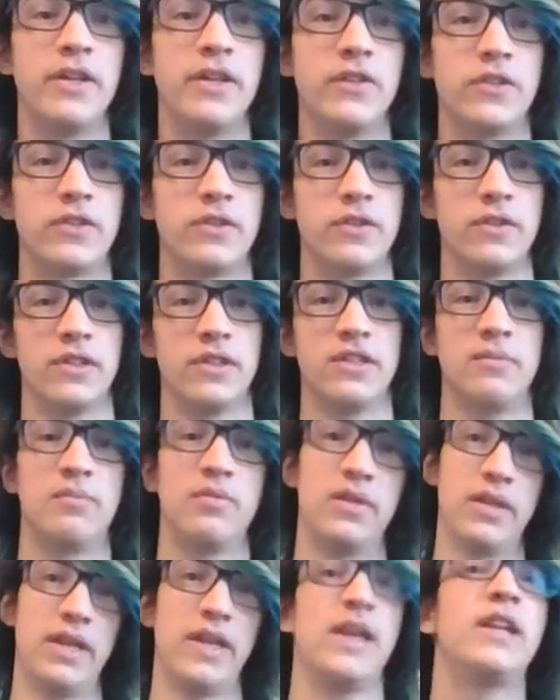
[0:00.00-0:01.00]
uncertainty,
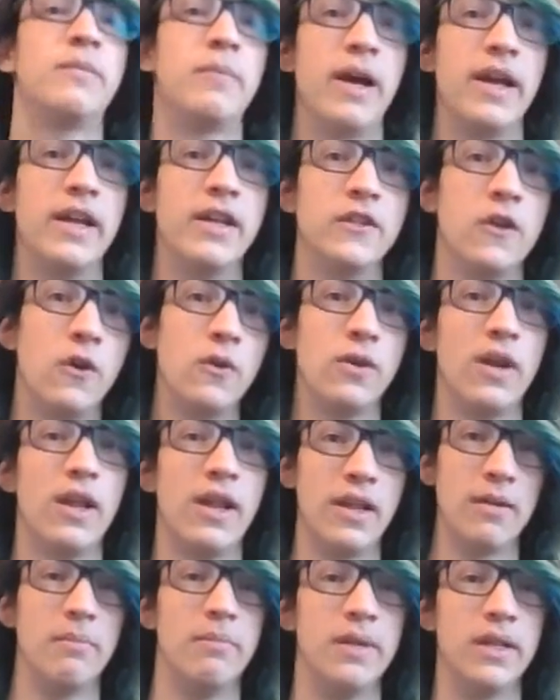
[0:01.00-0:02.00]
plagued by his own
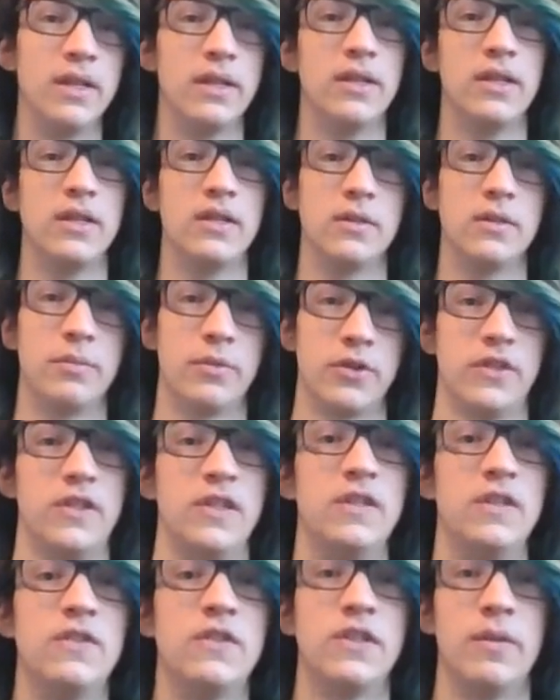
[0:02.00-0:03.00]
inability to
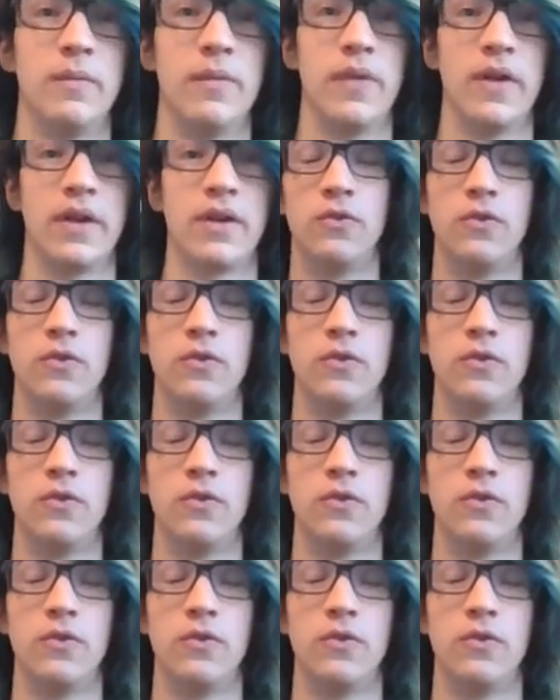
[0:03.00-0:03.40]
perceive something.